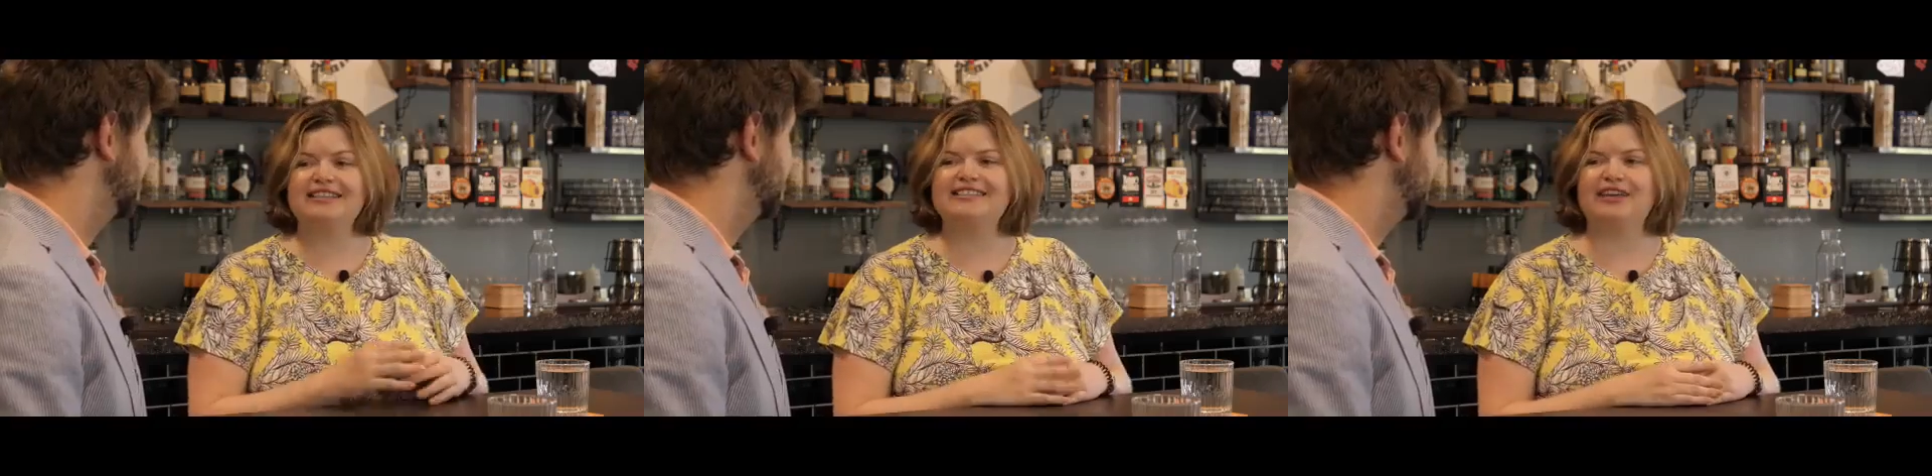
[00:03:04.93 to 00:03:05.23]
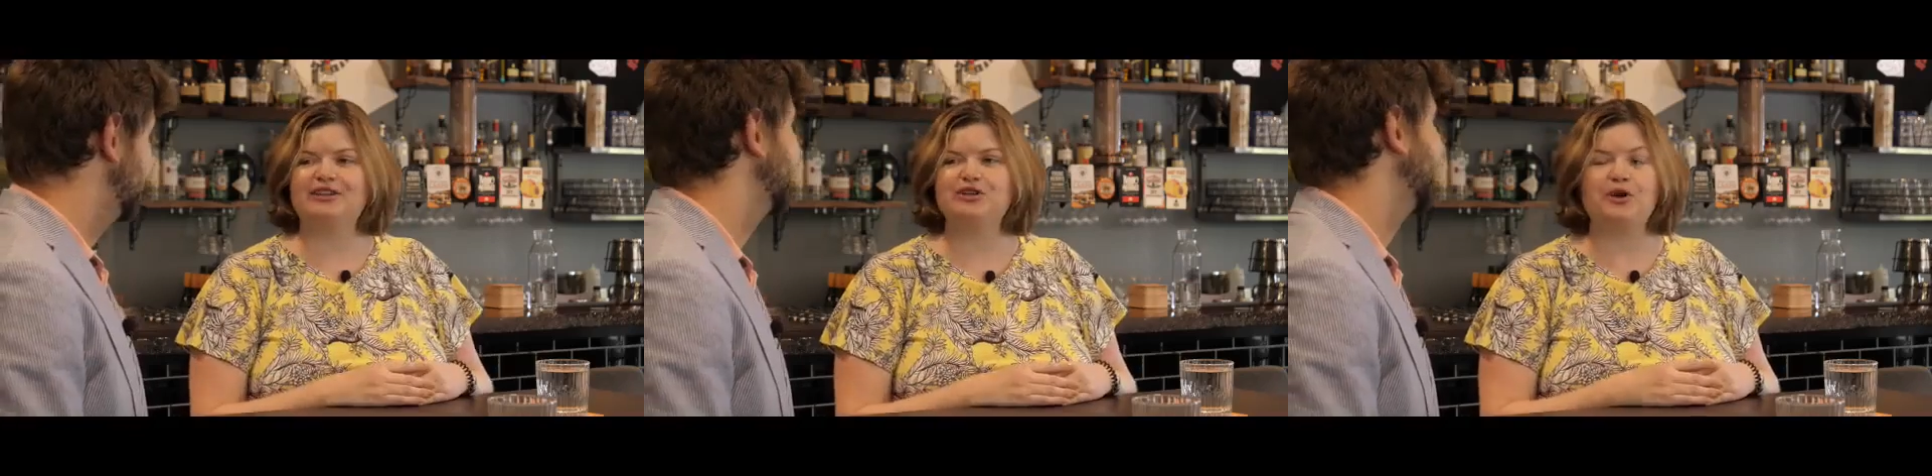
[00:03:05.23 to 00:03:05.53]

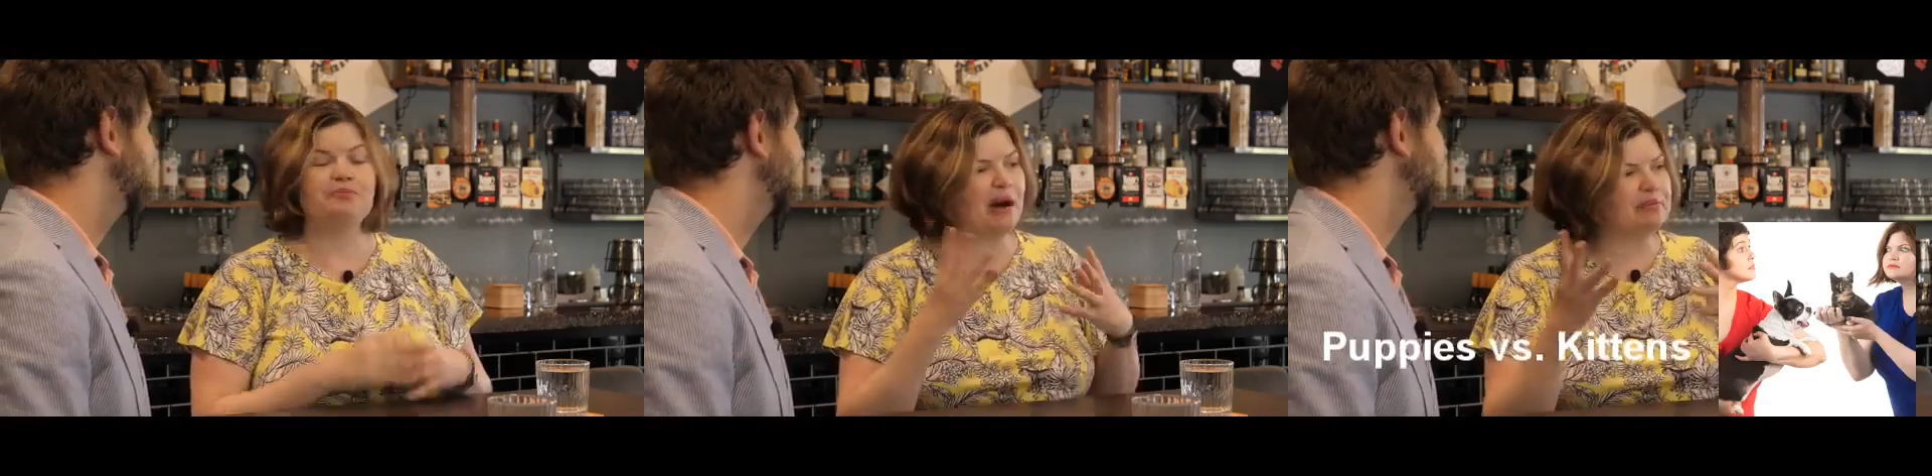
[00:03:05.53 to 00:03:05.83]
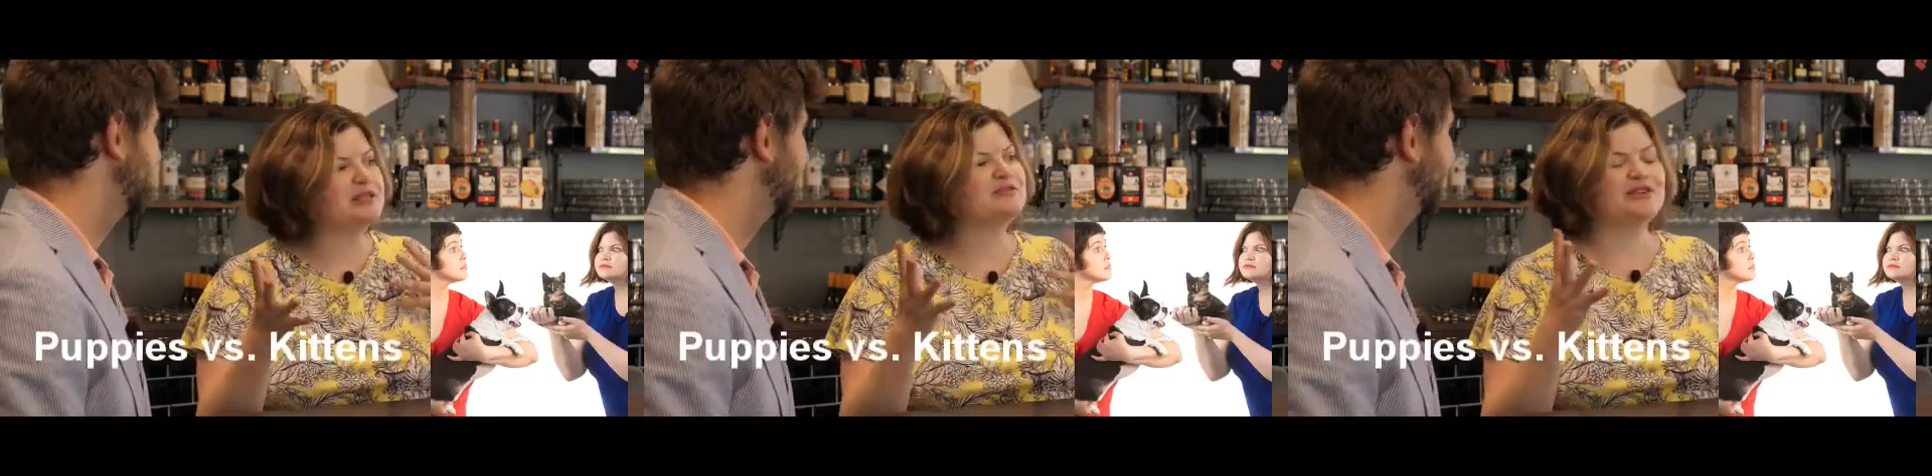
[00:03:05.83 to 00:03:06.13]
settled on
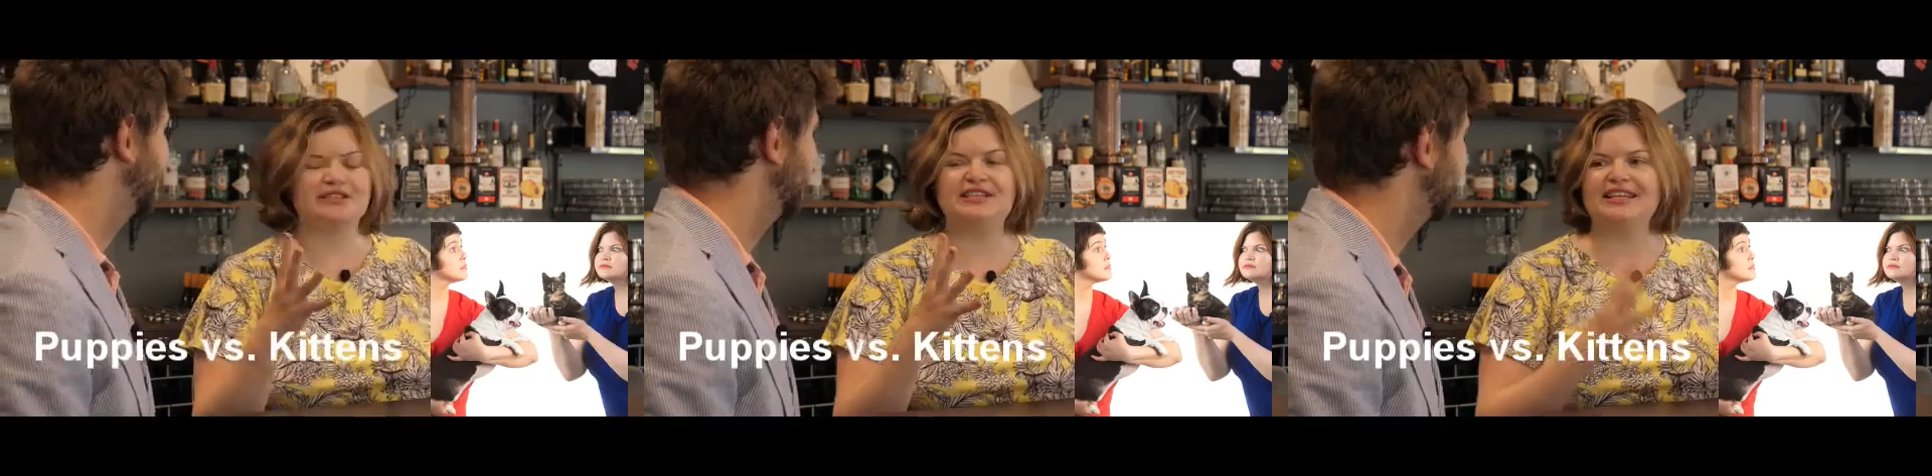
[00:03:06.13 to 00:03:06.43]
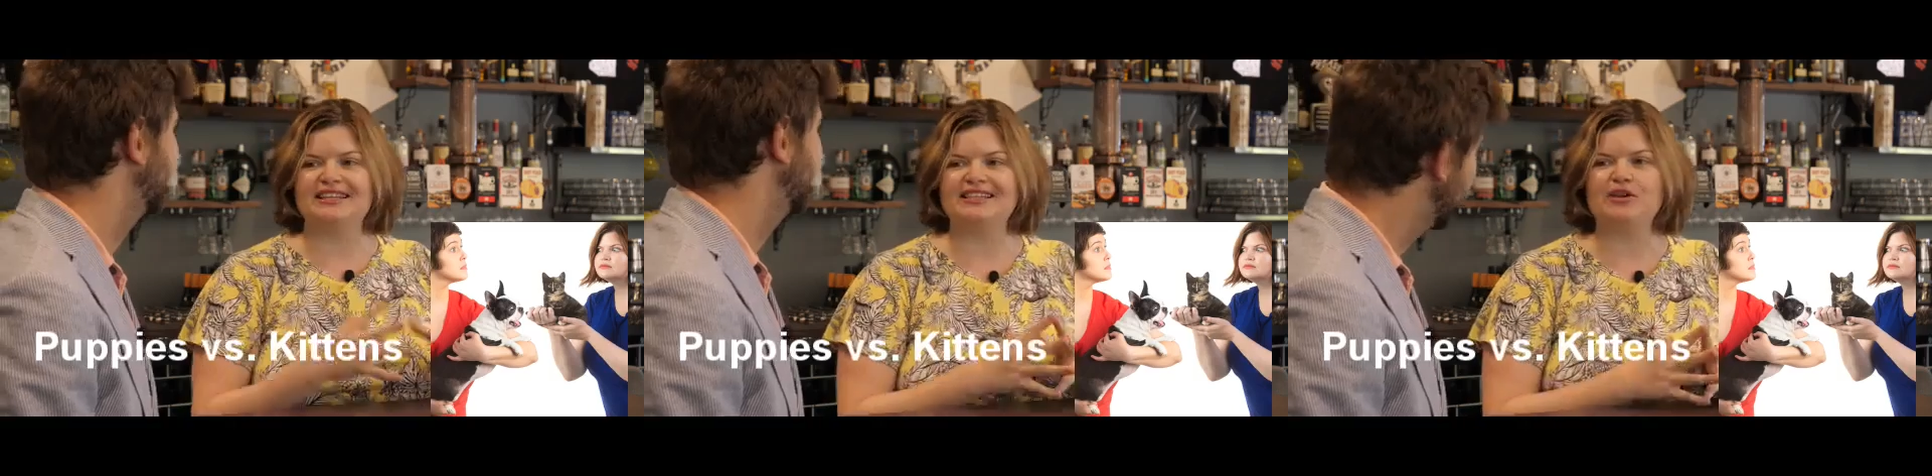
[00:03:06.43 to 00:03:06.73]
Puppies versus Kittens.